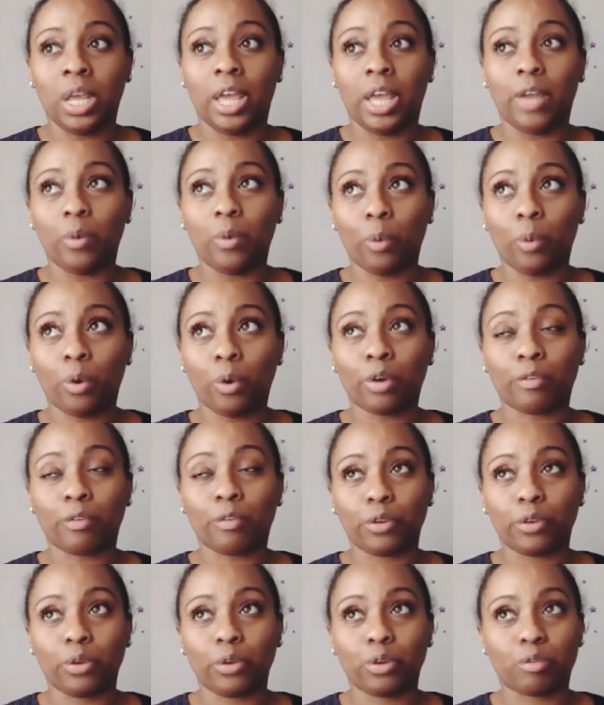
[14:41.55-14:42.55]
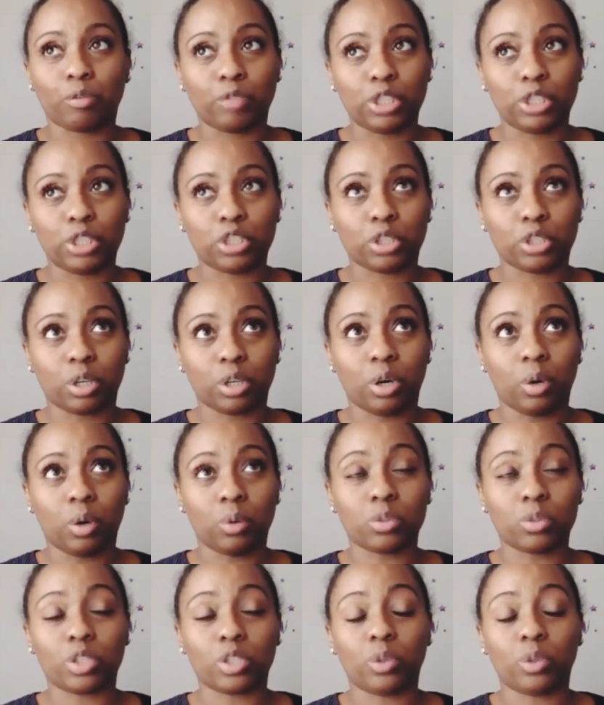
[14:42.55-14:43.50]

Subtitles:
in order for you to reach your goals,